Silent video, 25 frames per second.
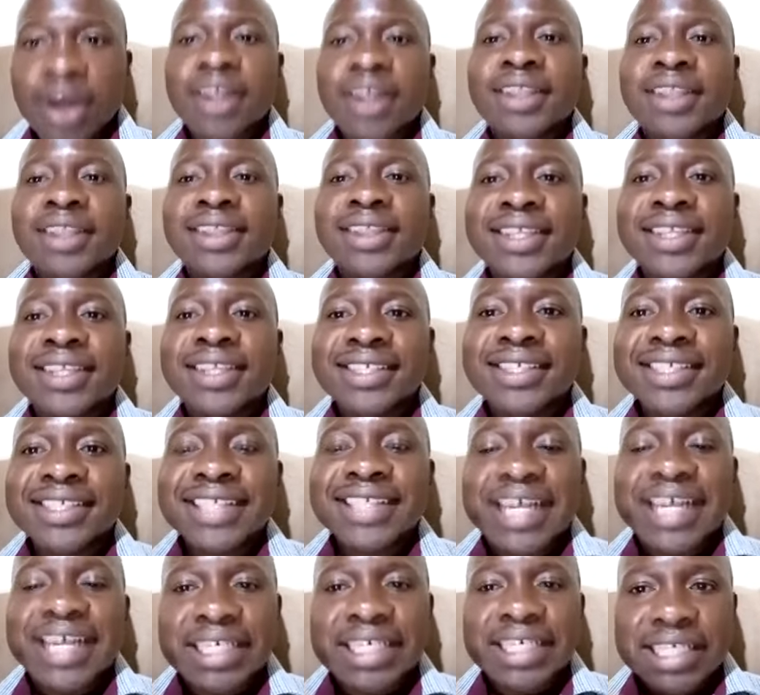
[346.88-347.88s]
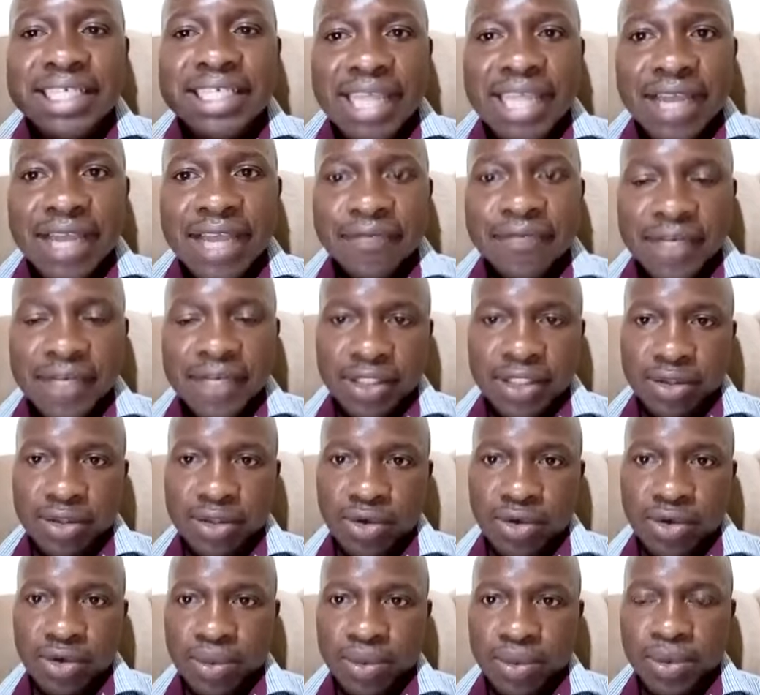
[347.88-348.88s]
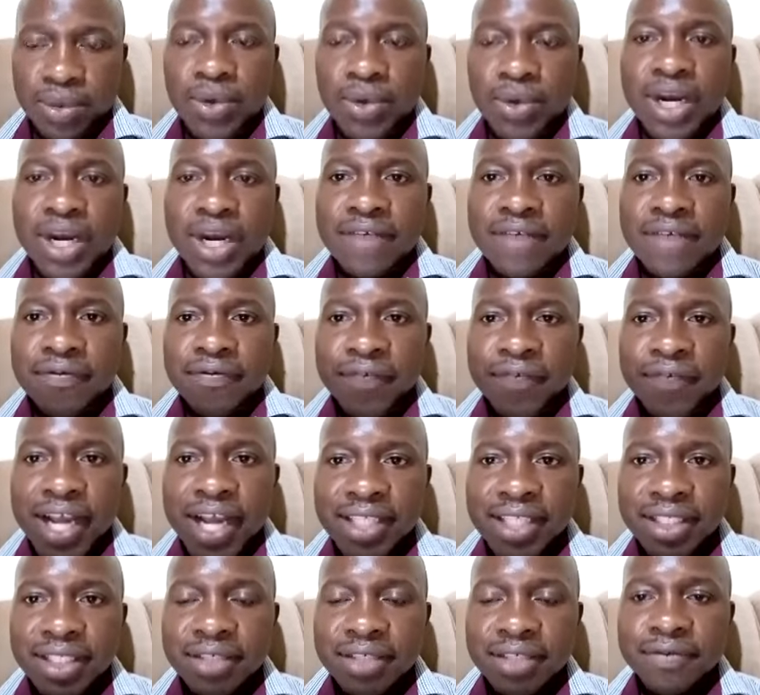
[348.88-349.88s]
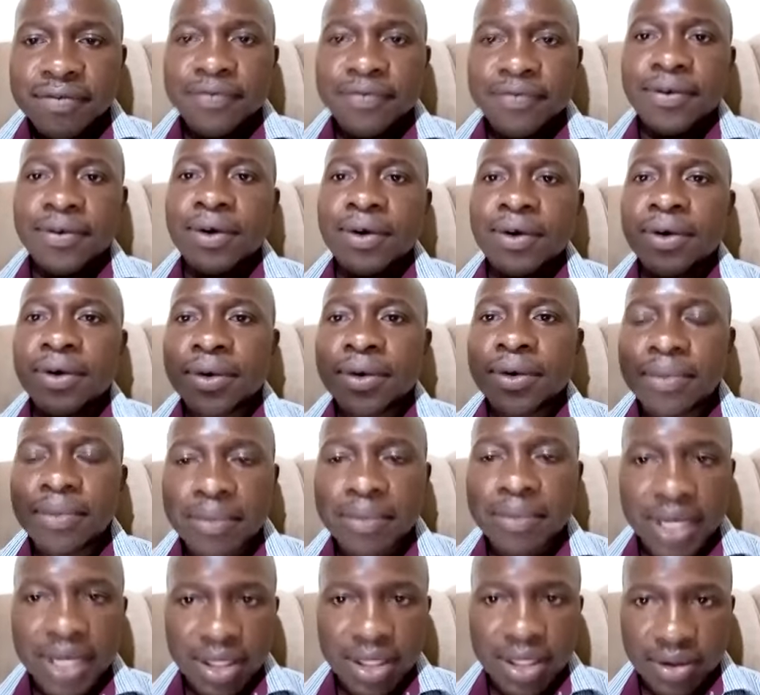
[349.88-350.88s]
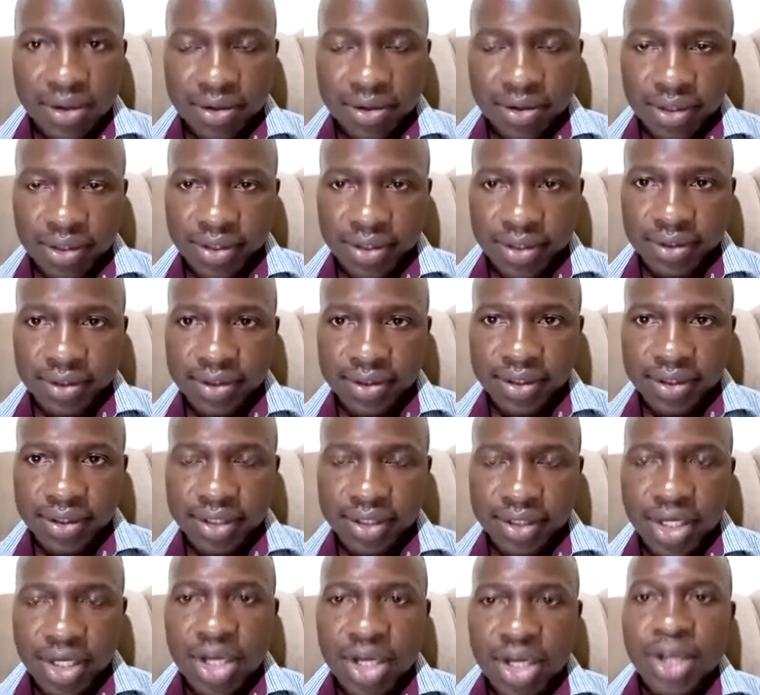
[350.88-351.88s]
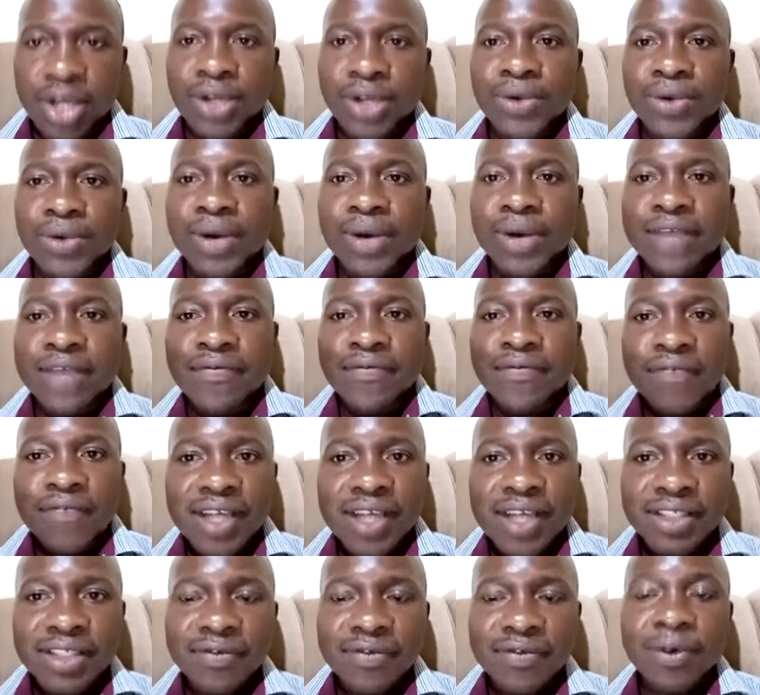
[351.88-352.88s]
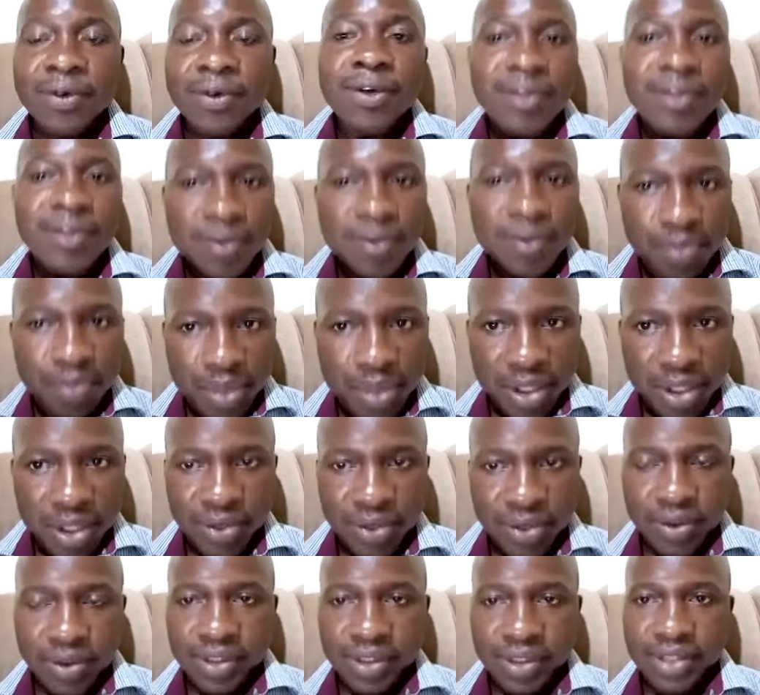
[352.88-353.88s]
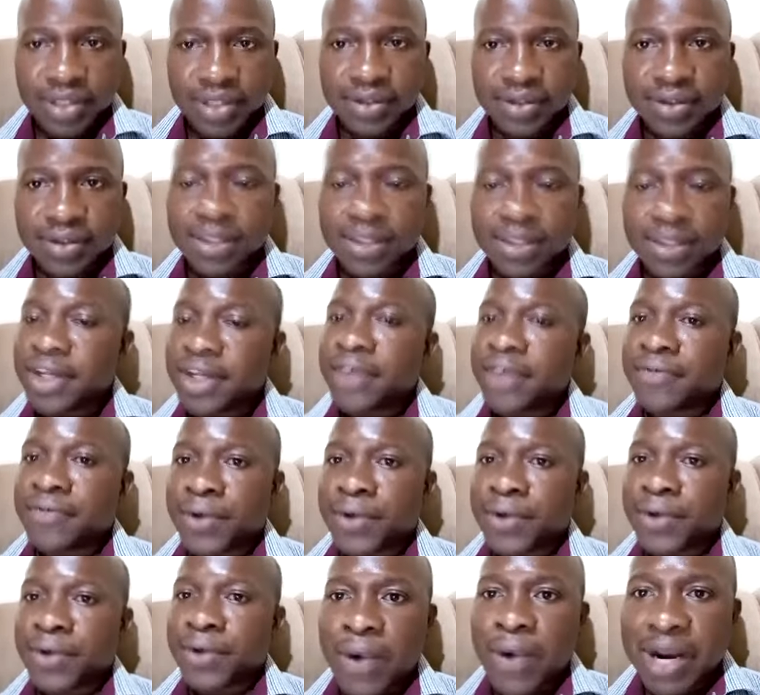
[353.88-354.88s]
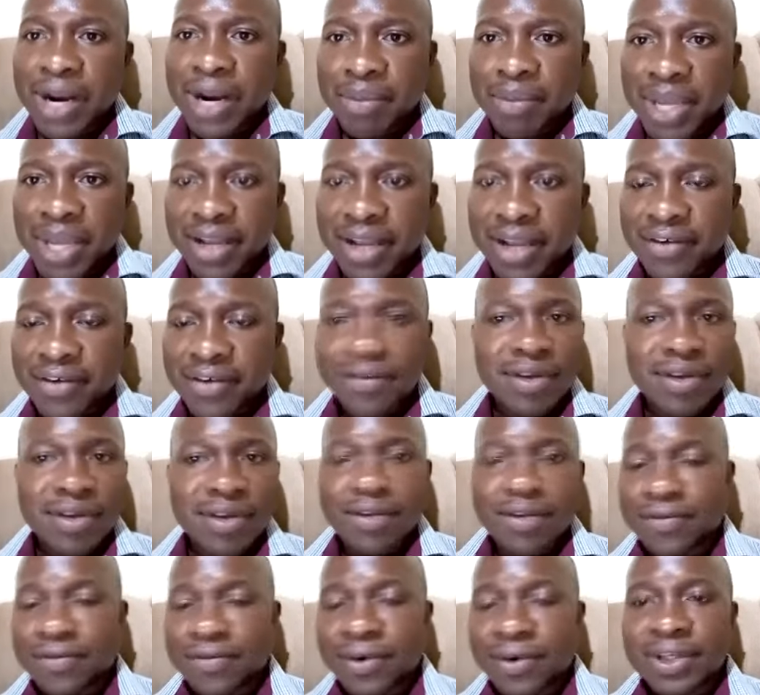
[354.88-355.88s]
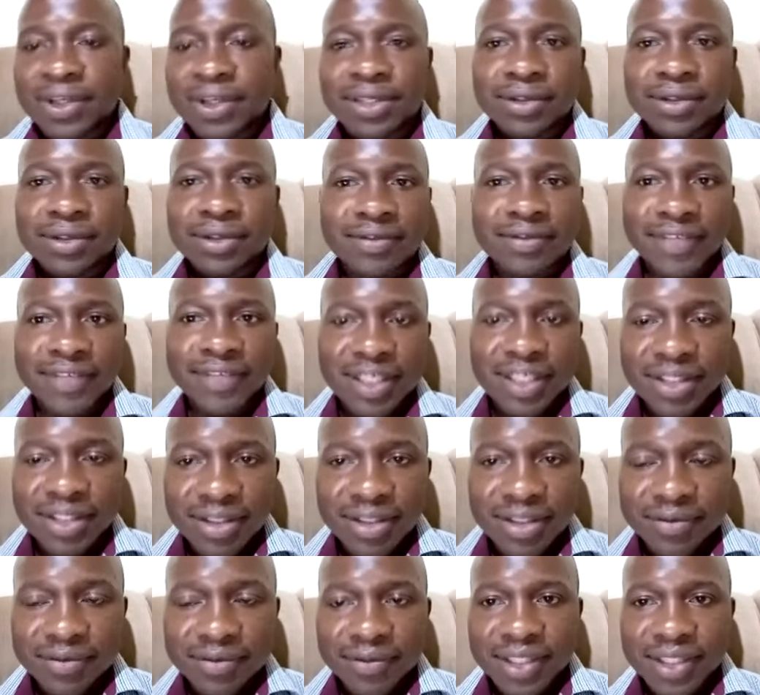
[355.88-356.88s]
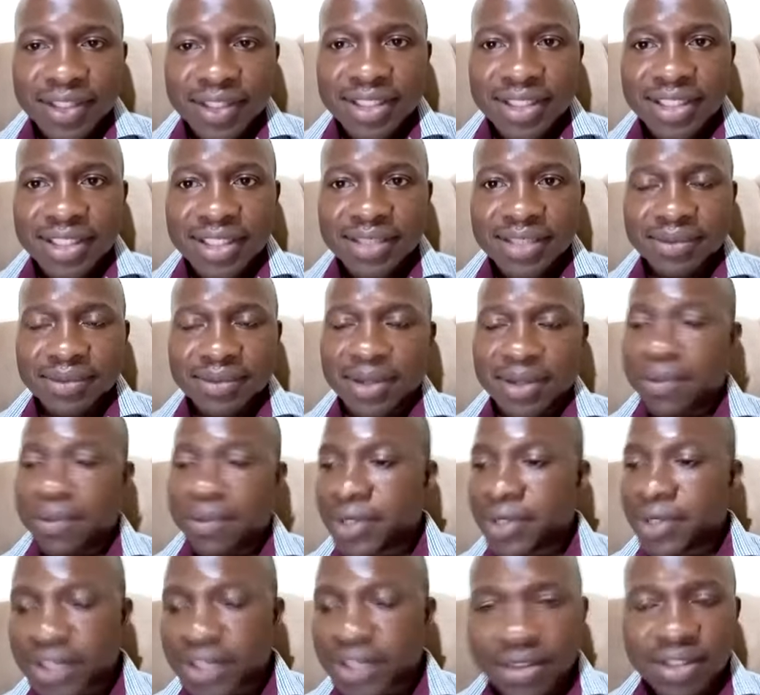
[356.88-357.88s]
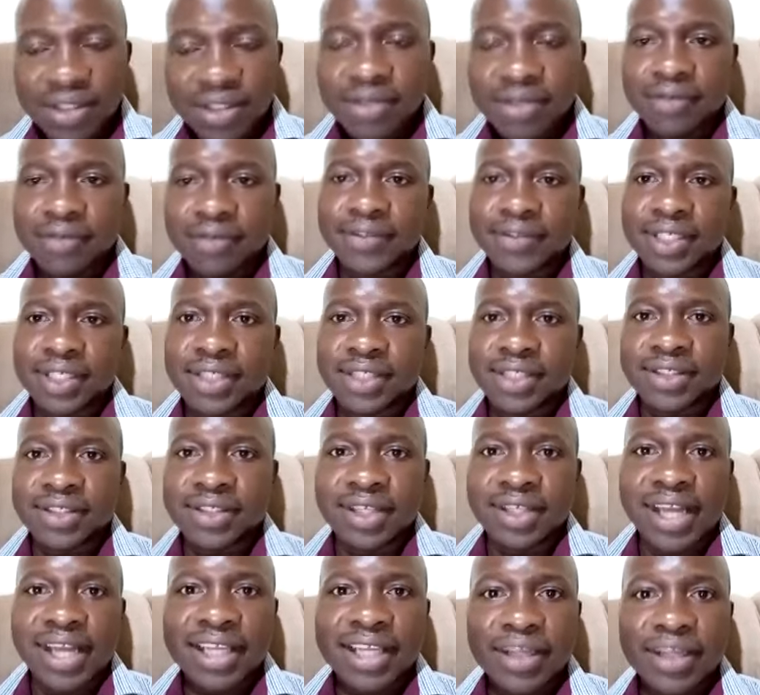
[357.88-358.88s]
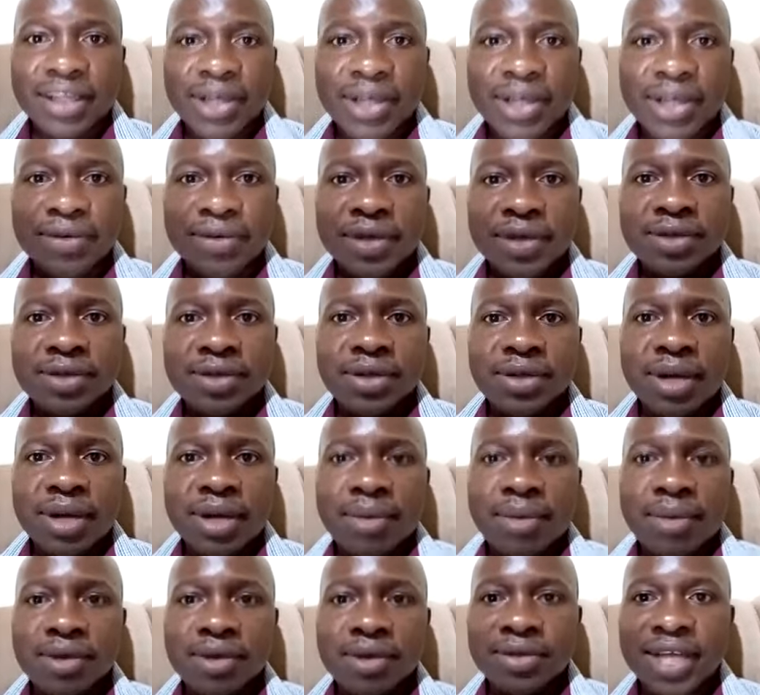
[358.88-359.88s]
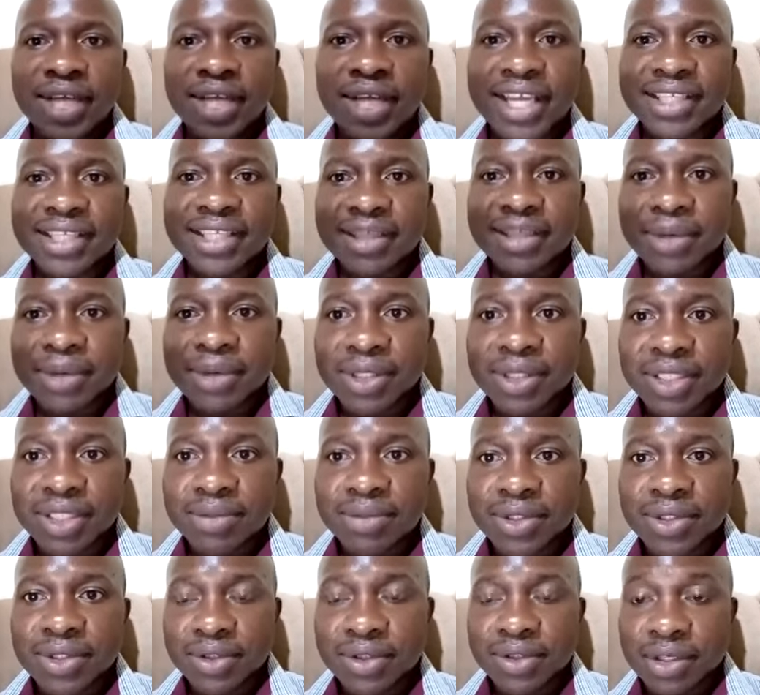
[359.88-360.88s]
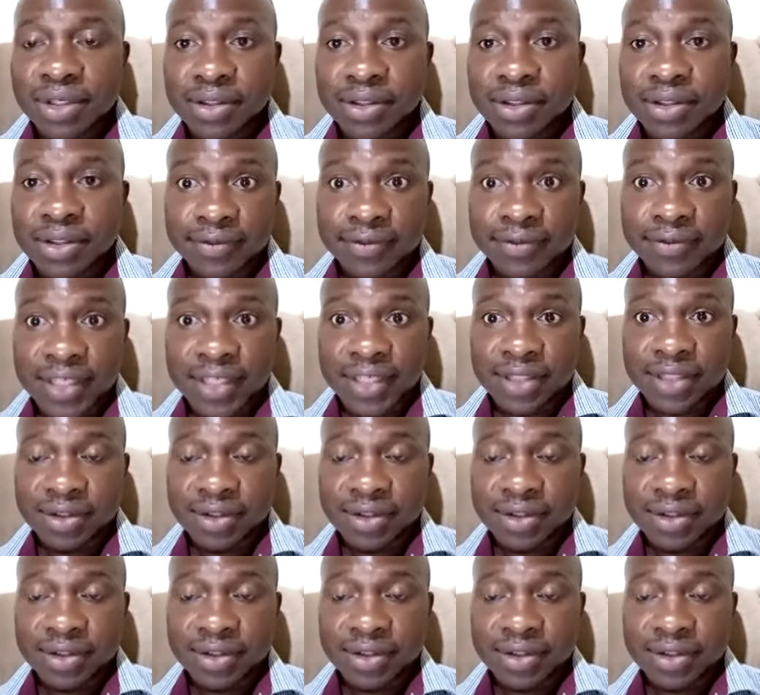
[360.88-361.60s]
This is a dry fast group. You can fast for medical reasons. You can fast for spiritual reasons, for your well-being, for detoxification of your system, emotional detoxification. Like the one we want to talk about today is about emotional detoxification.